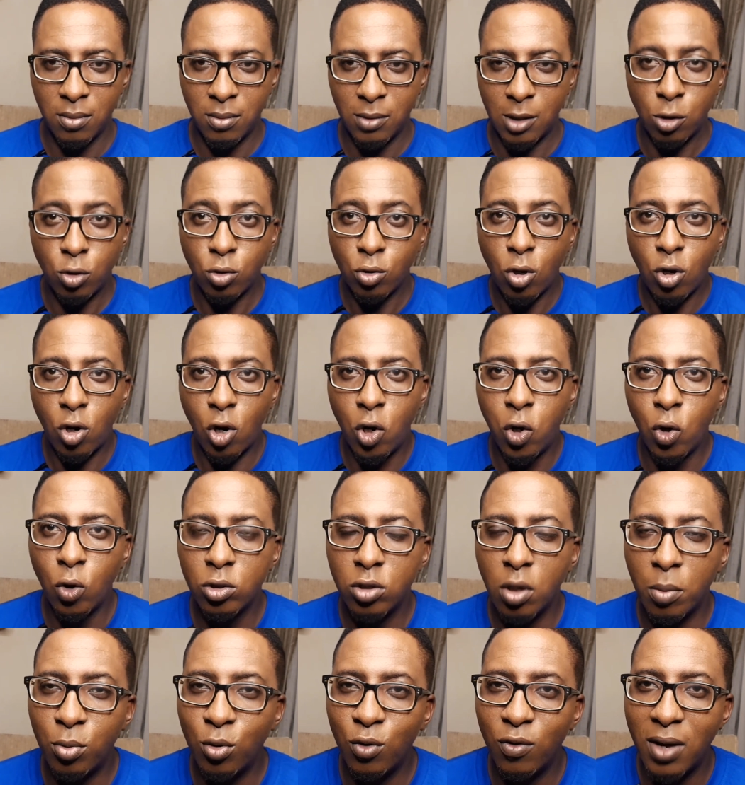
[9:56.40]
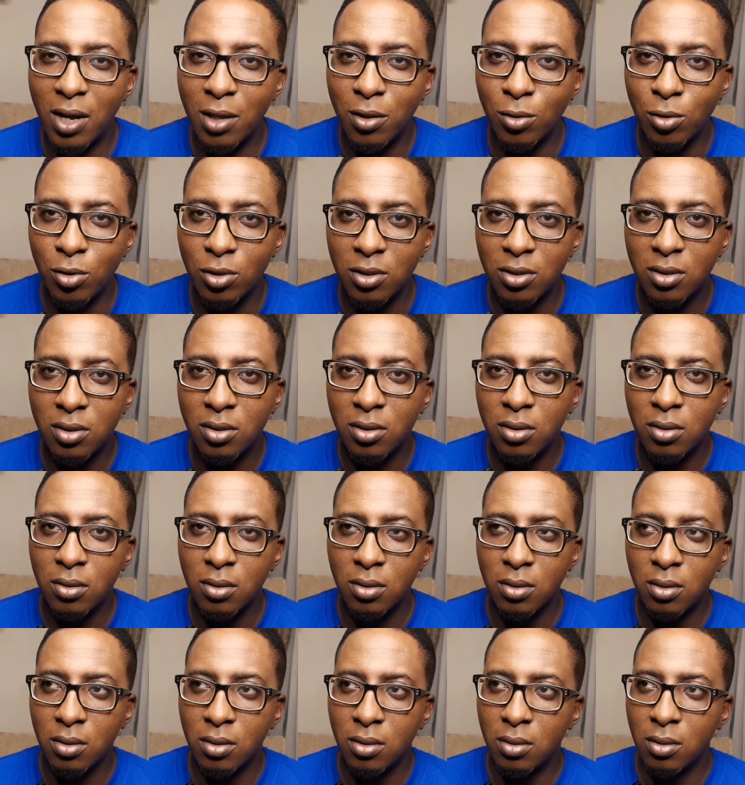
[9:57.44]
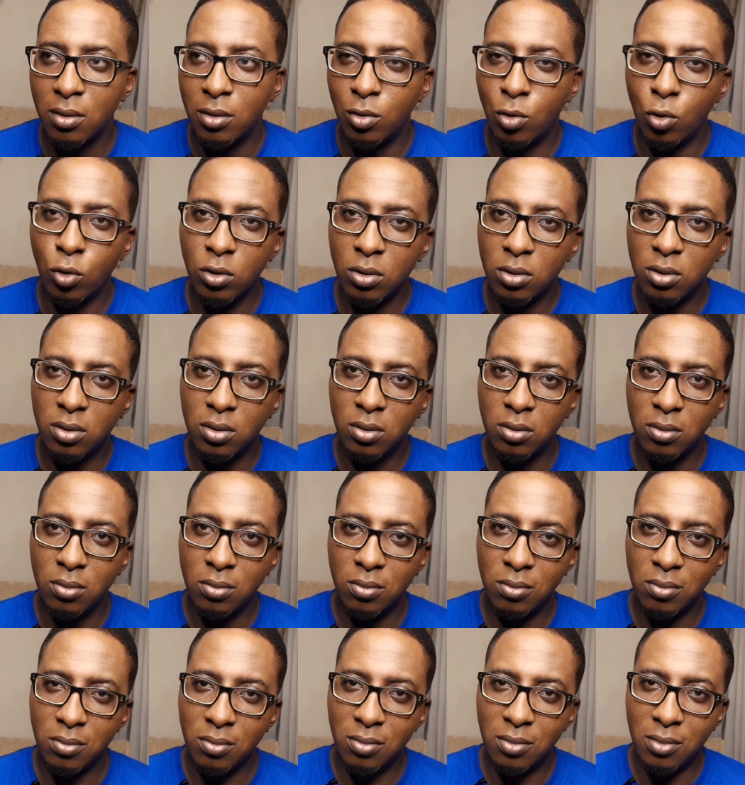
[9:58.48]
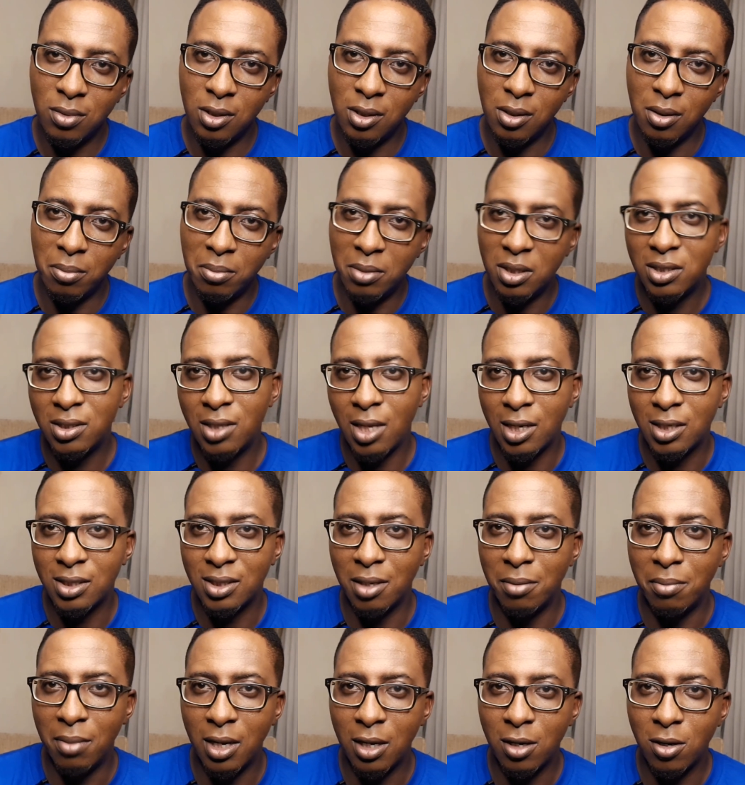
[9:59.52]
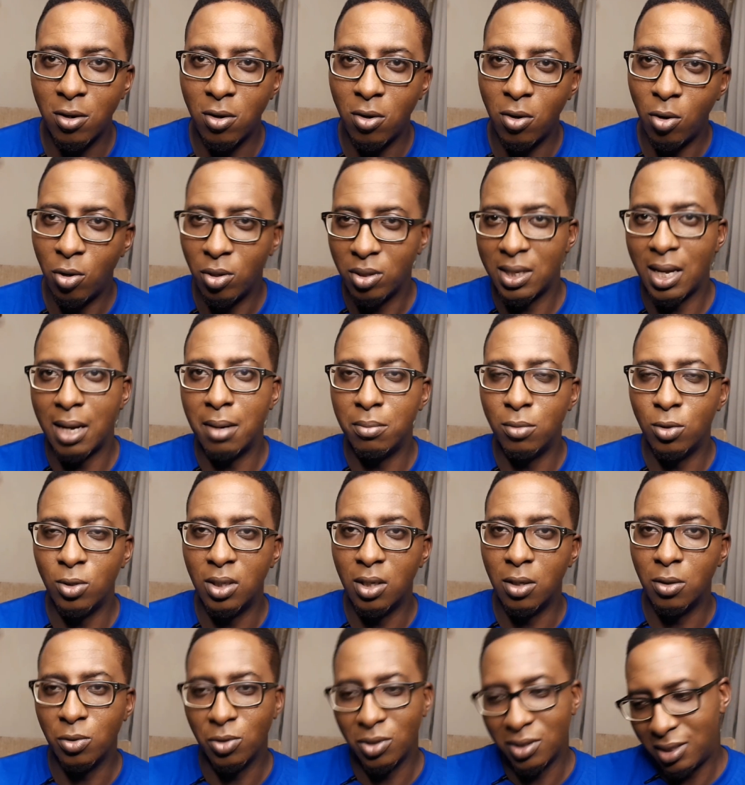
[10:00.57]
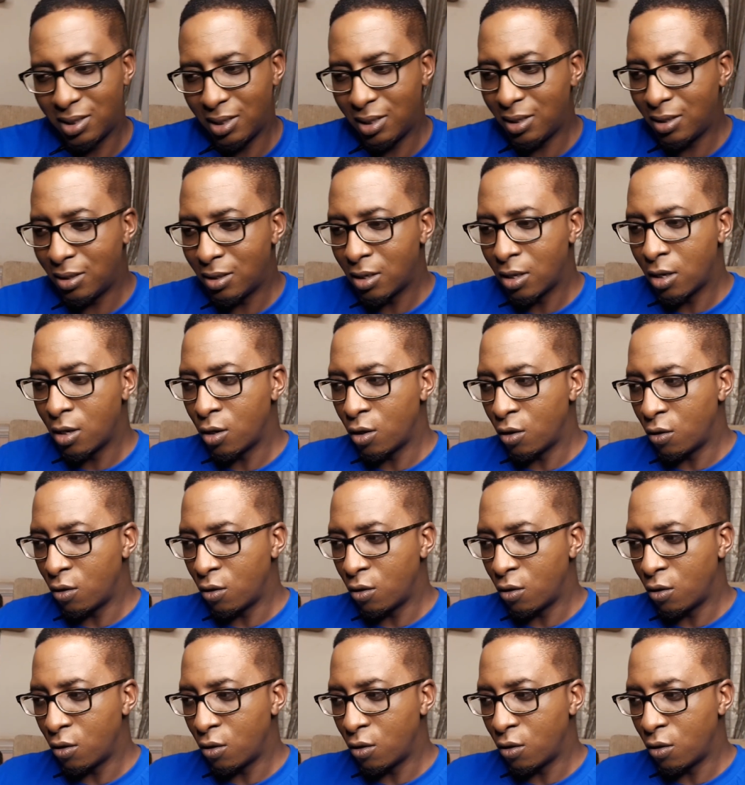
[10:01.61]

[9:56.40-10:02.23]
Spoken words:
they do not close up over those mistakes they make on that model. You see